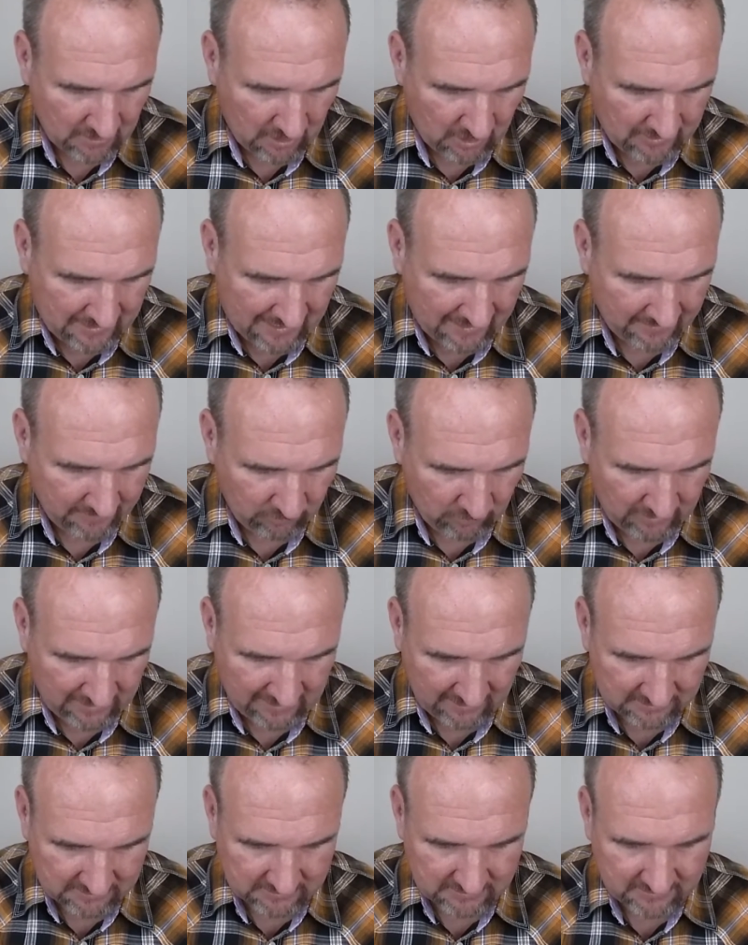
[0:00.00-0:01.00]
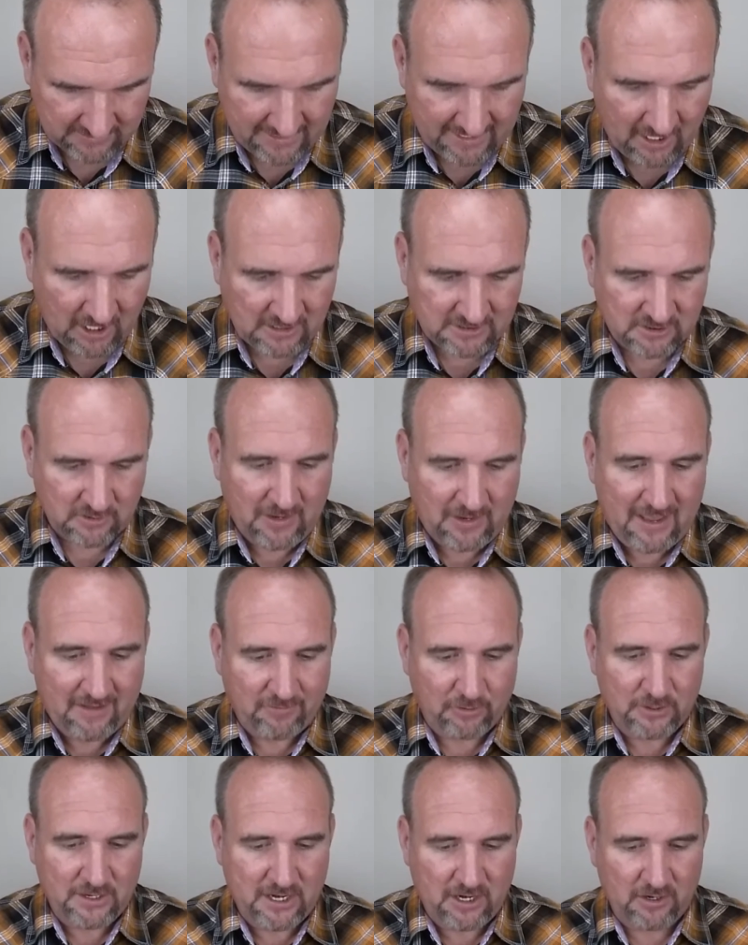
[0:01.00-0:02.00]
Okay, what else? They also have
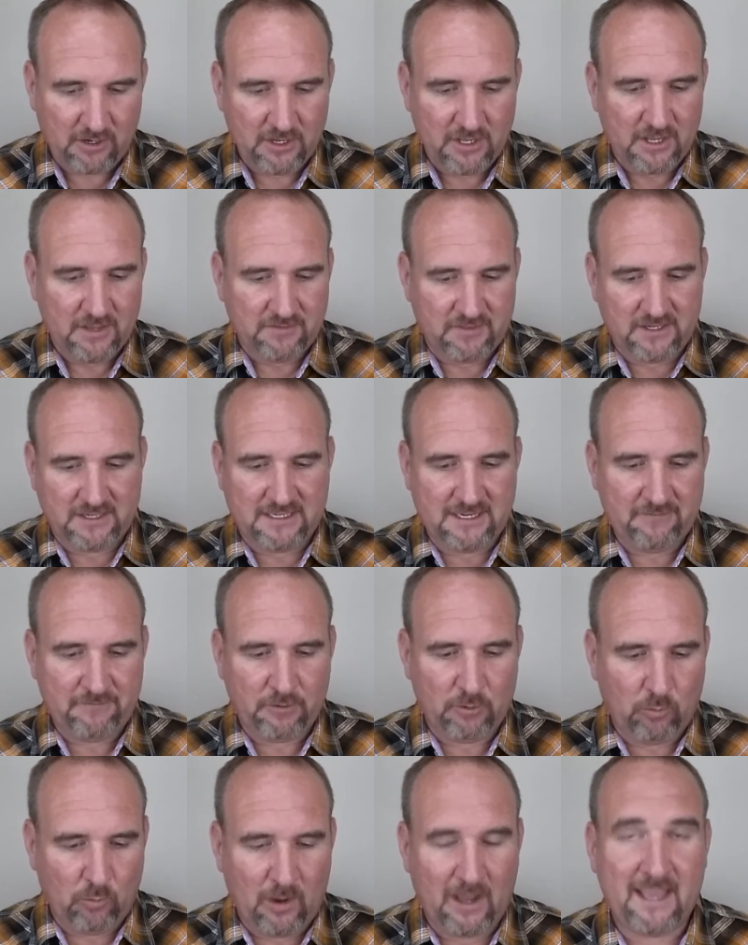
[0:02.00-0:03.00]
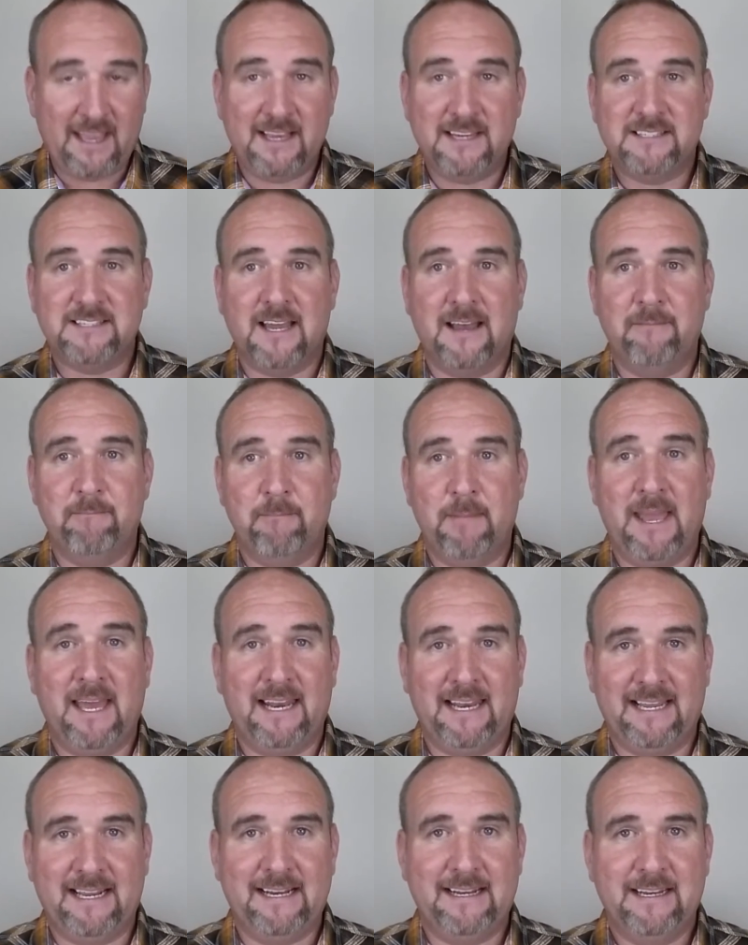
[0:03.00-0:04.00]
on here the different ways of
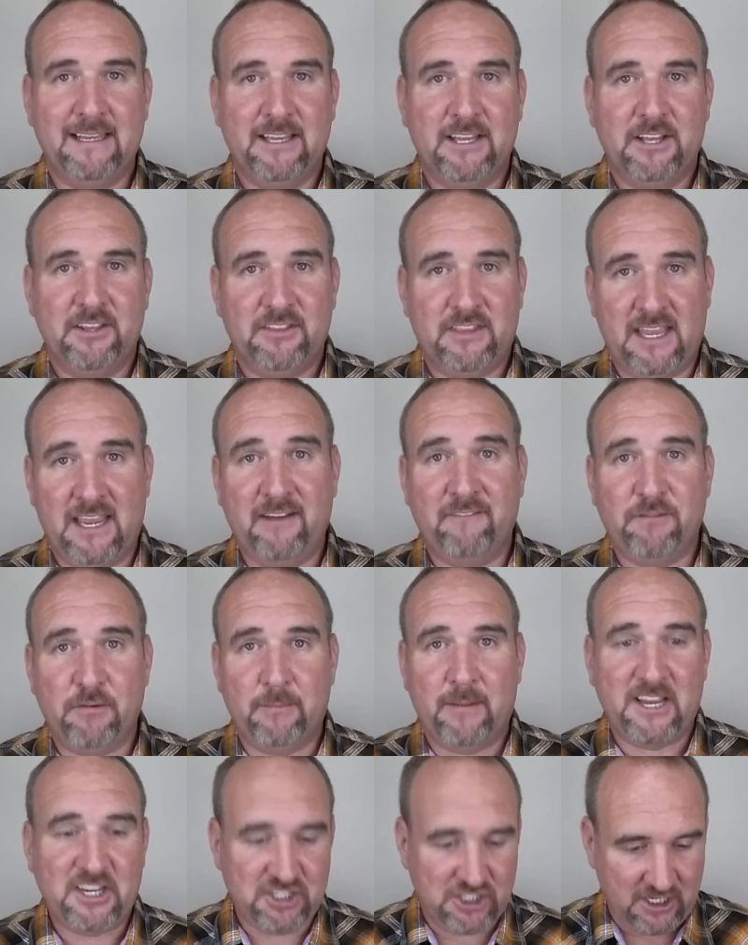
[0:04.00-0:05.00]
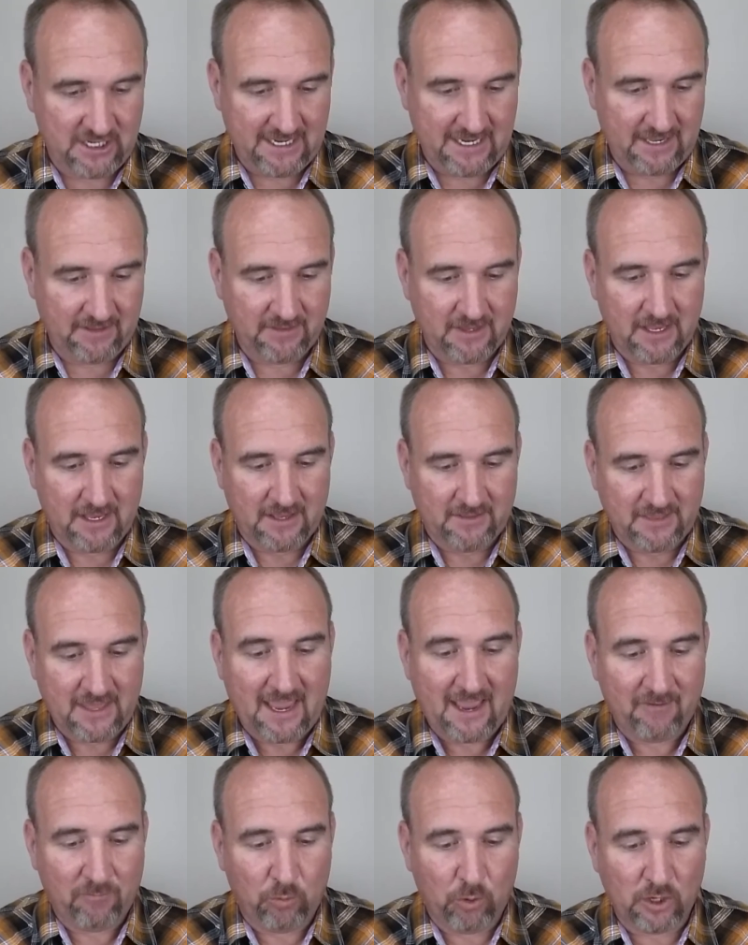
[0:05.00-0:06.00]
mailing the information in. They
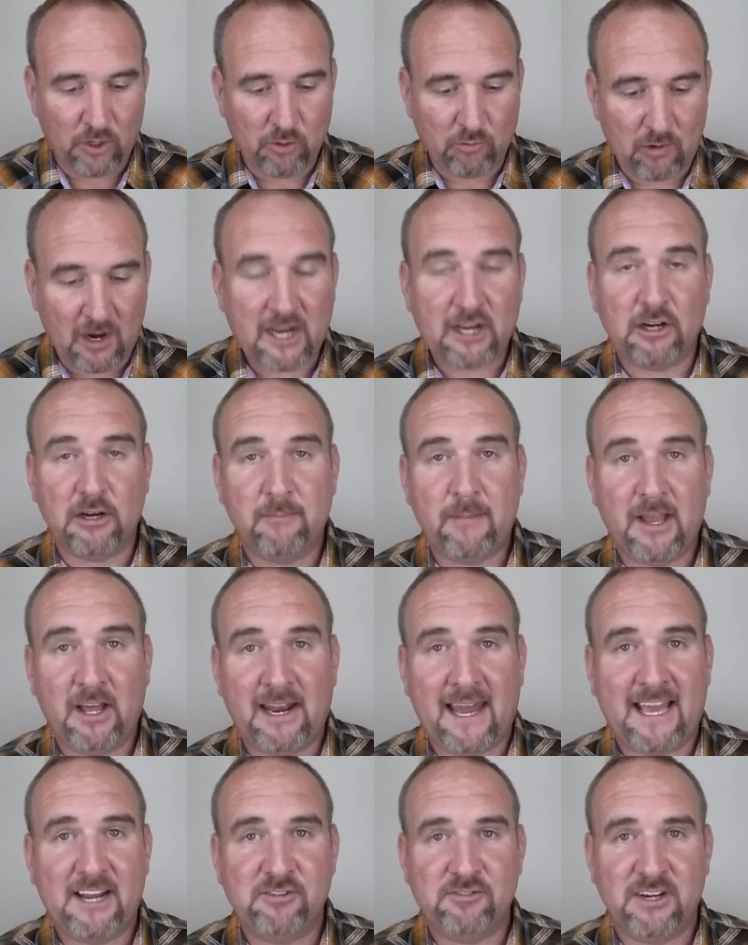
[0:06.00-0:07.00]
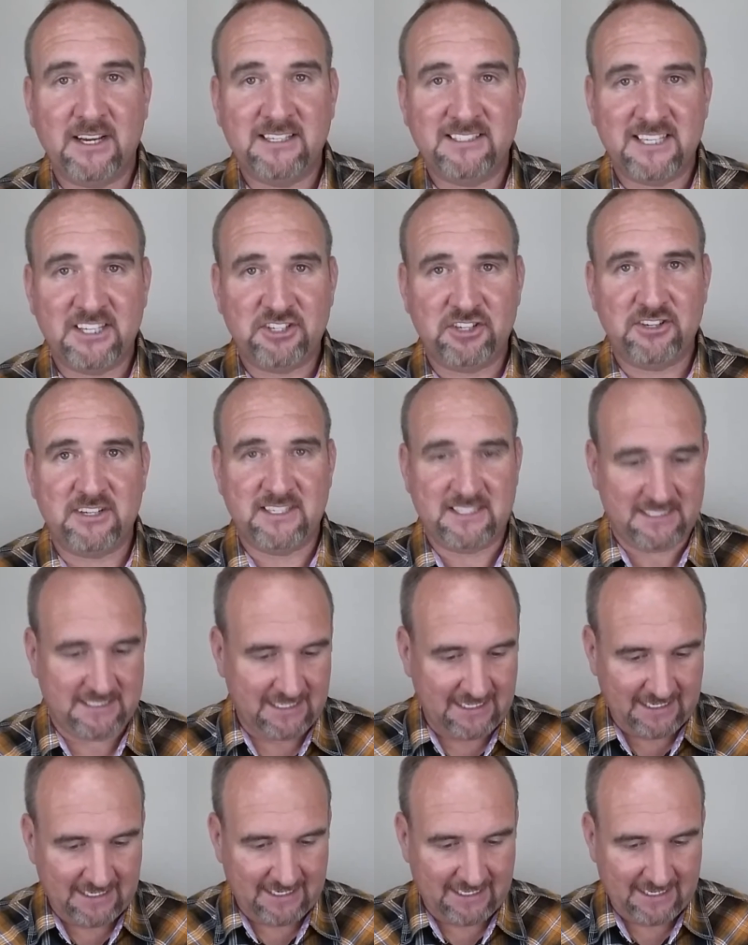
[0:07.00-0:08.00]
have one regular mail address that you can
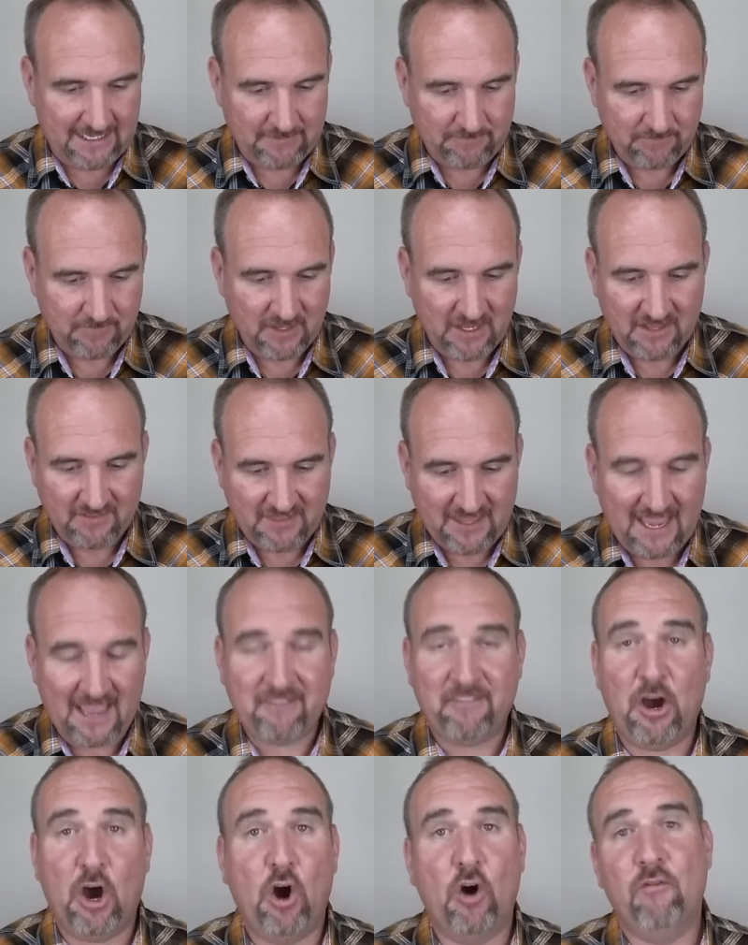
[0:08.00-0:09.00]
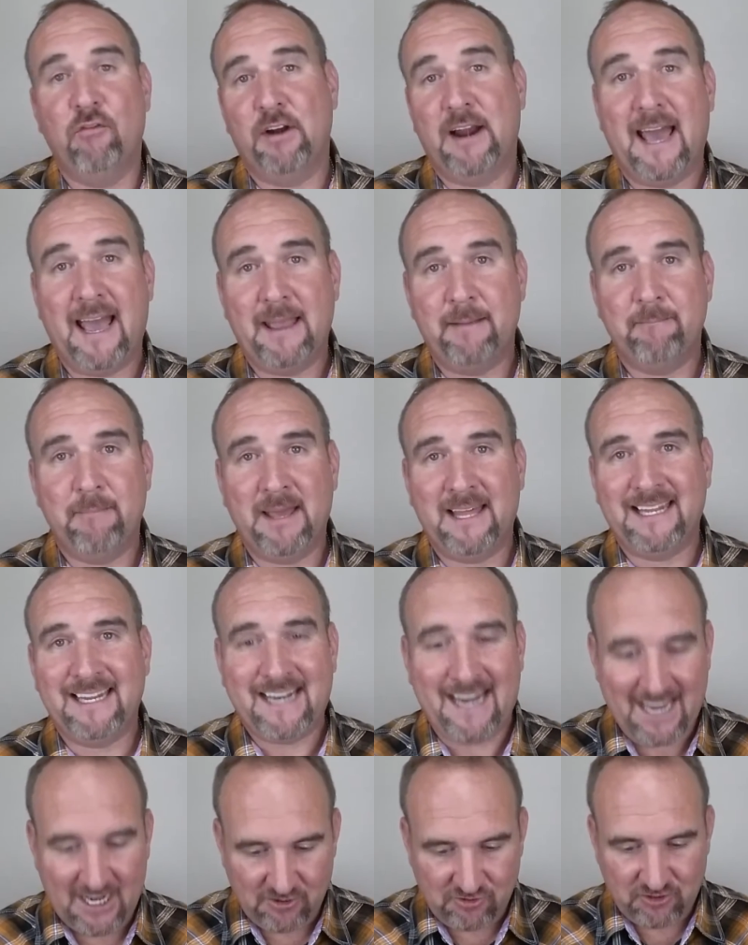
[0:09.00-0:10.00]
send it in. They have an overnight
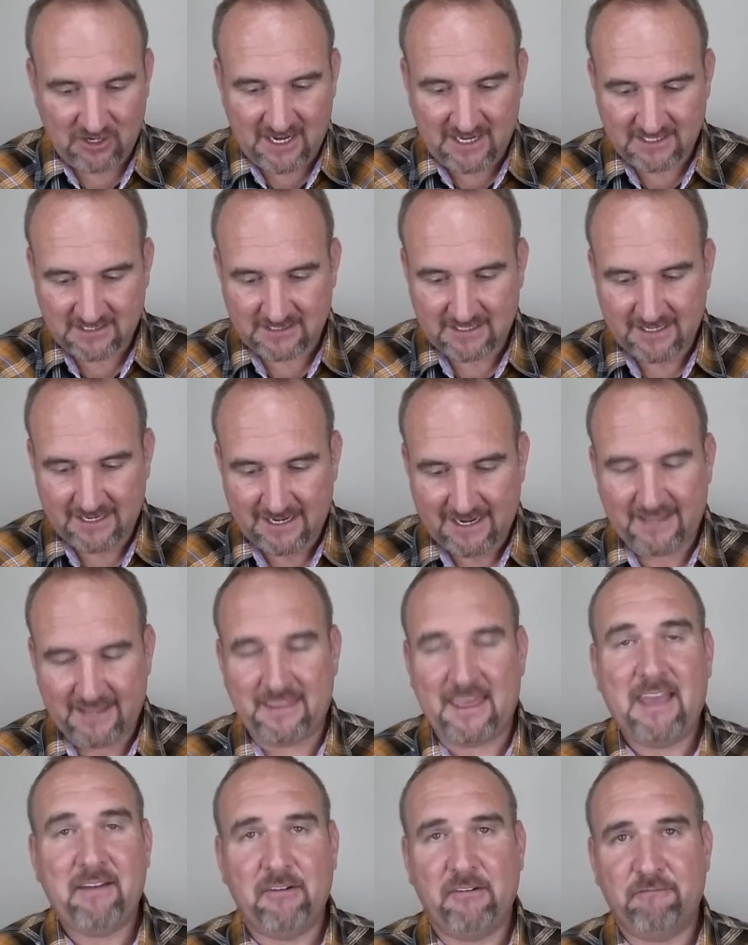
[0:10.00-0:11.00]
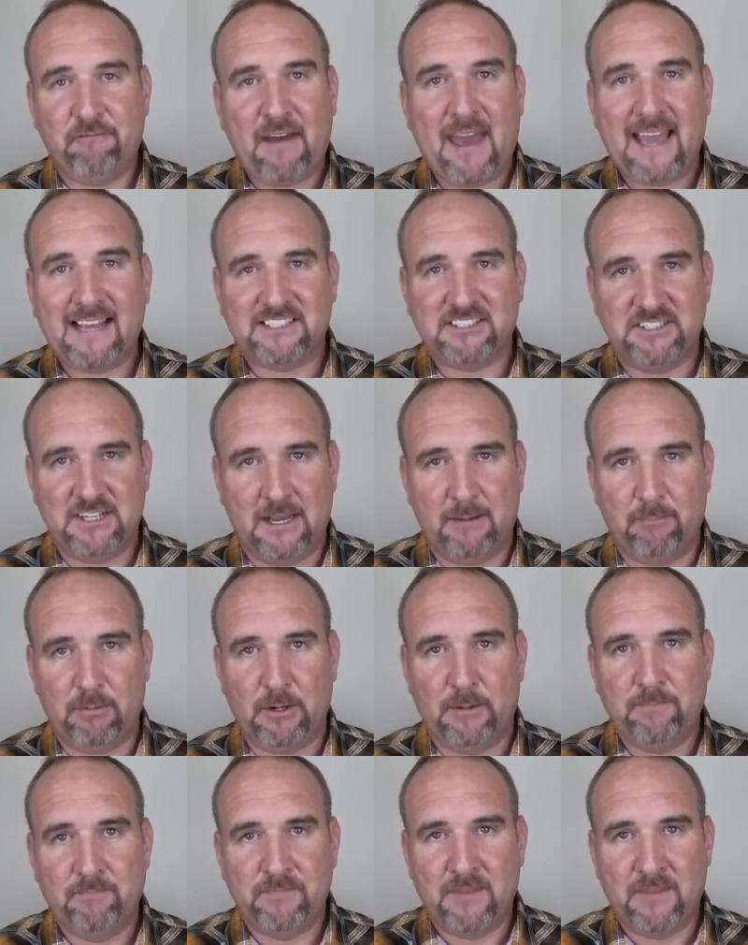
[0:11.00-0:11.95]
mailing address, and they have a fax number.